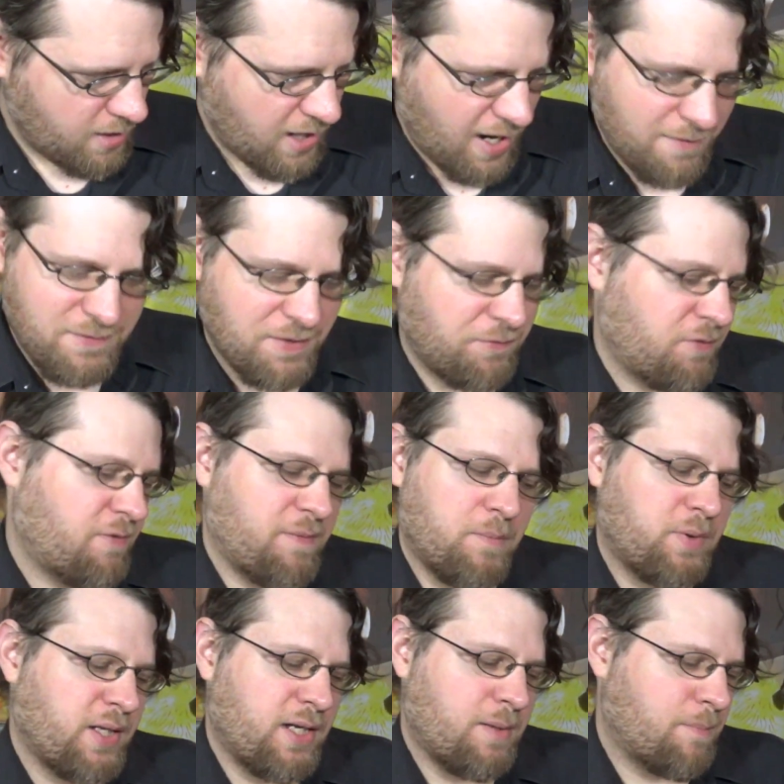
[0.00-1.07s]
I've never even
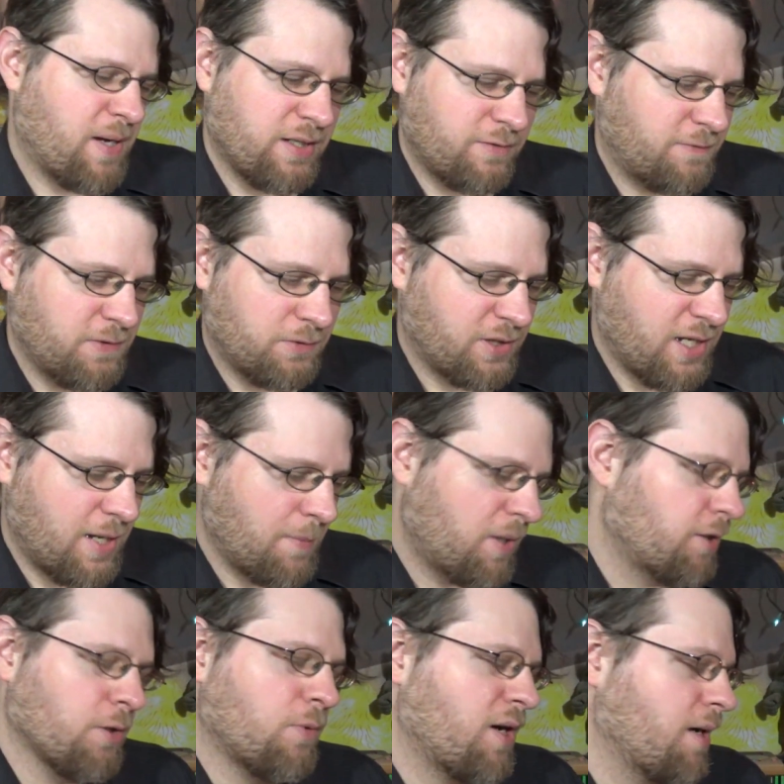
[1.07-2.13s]
played a Battlefield game. I
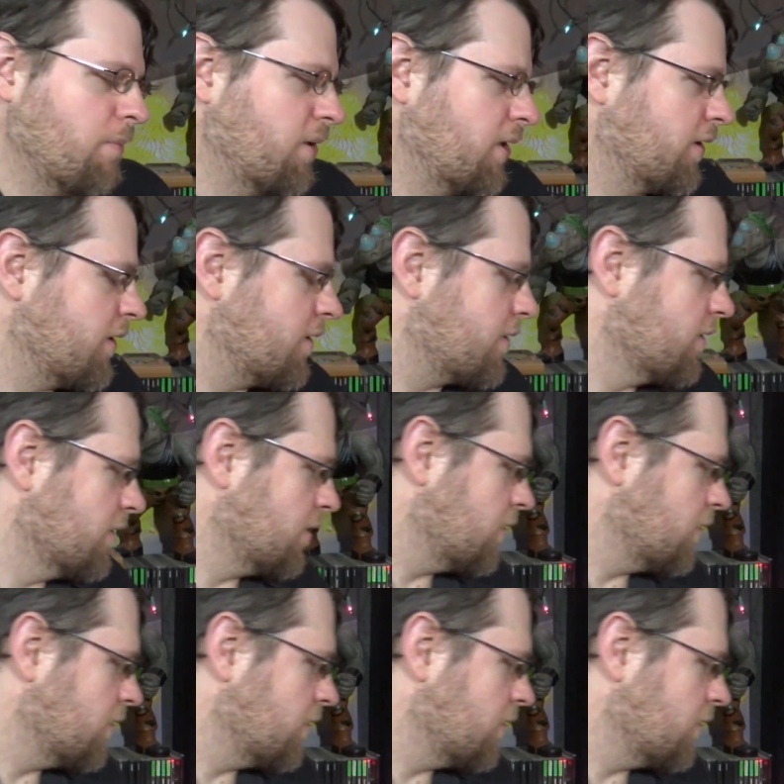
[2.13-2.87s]
don't know why I bought this.